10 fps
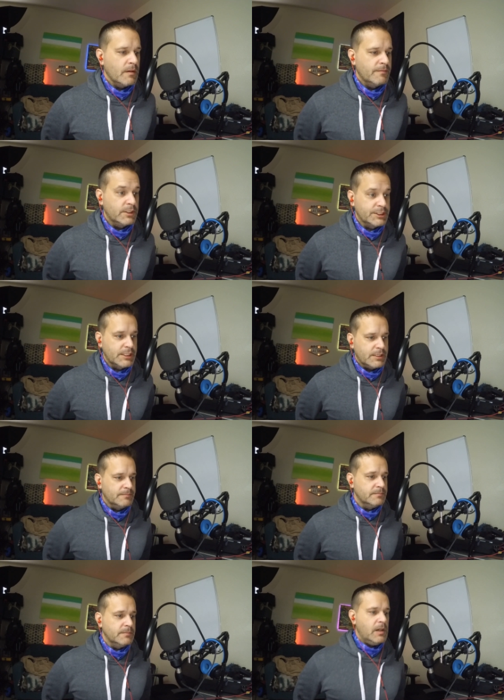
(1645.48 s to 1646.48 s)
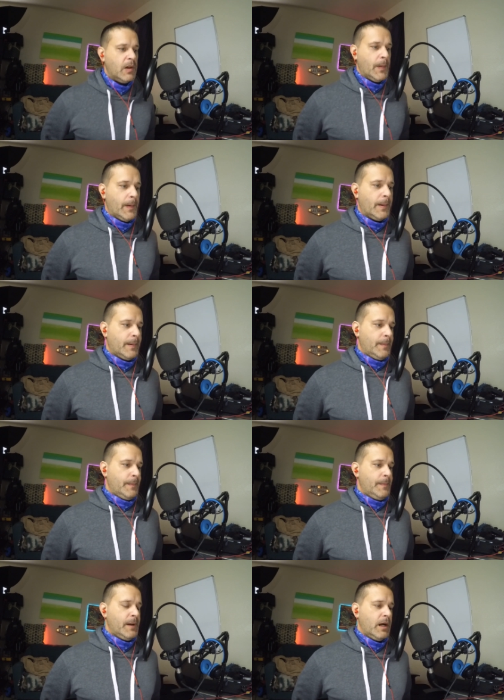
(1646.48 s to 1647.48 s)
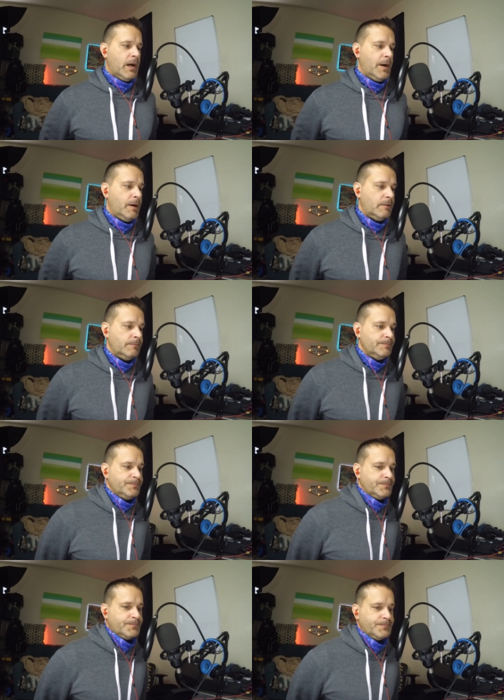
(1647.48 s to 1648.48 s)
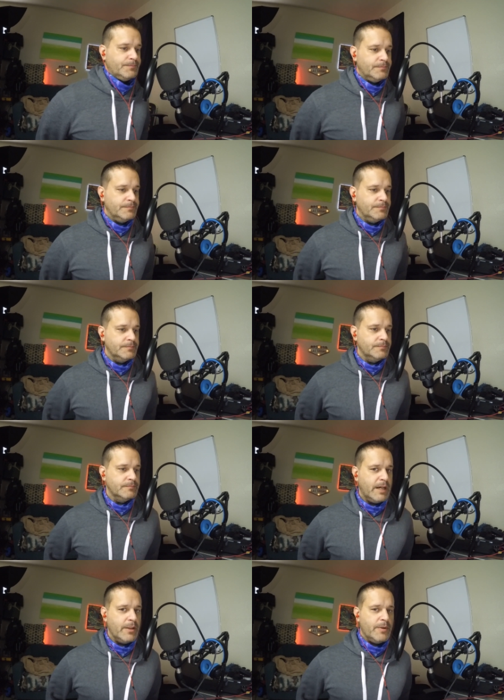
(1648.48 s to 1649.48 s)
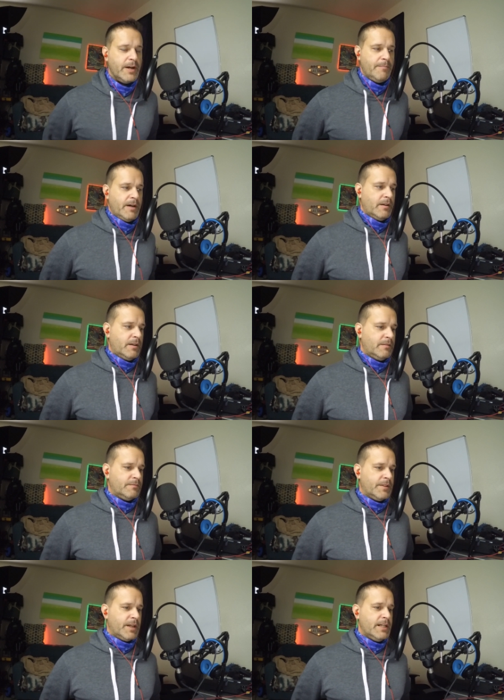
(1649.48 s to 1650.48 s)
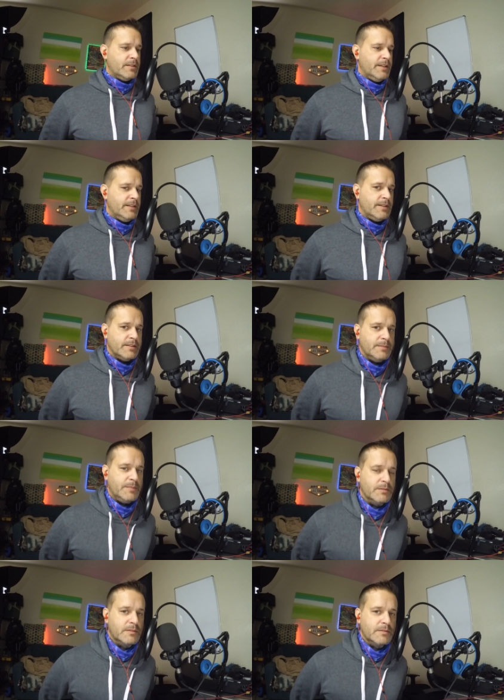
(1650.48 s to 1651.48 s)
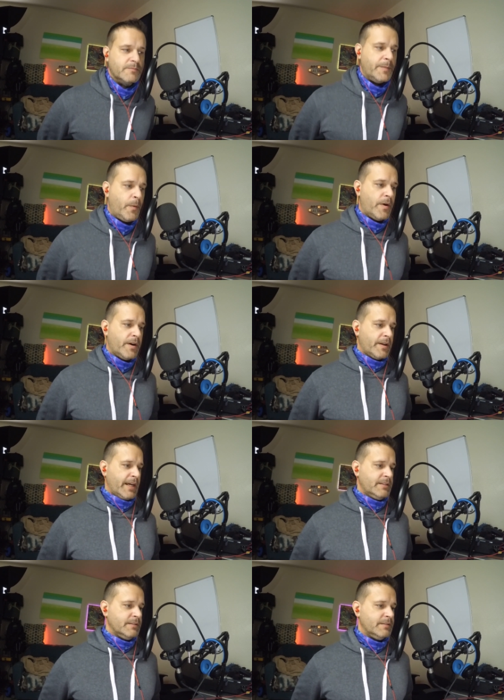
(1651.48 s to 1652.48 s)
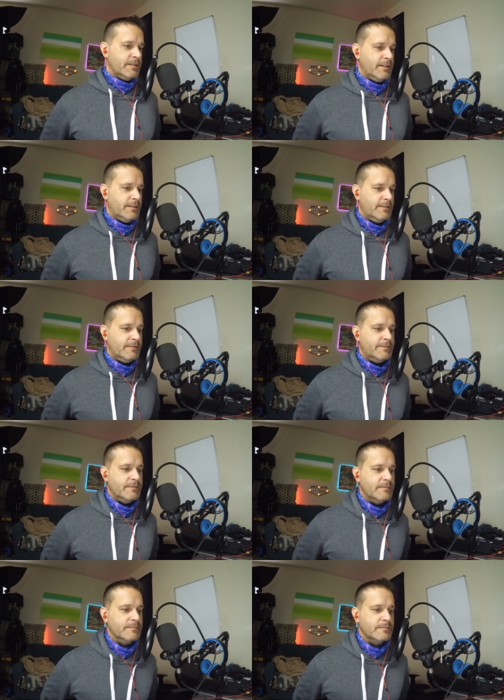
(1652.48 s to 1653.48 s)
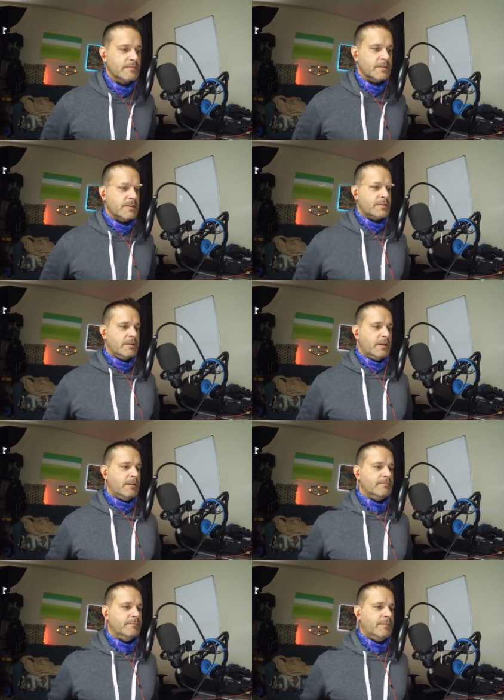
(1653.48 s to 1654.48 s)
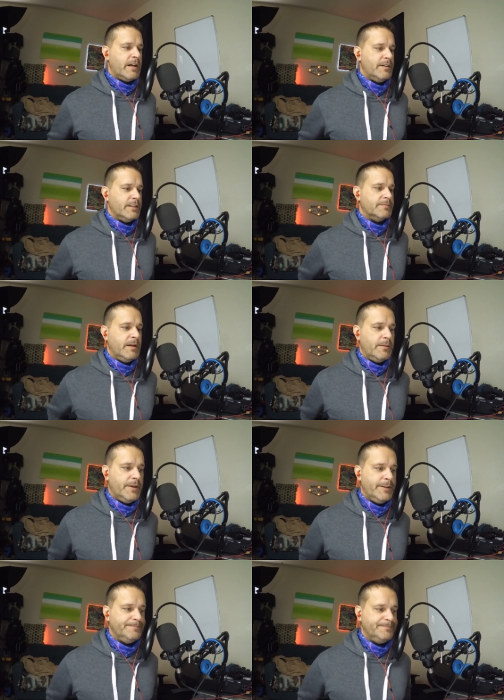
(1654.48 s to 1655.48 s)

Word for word: For sure. By the way, the United States has the most reported cases of this virus, by the way.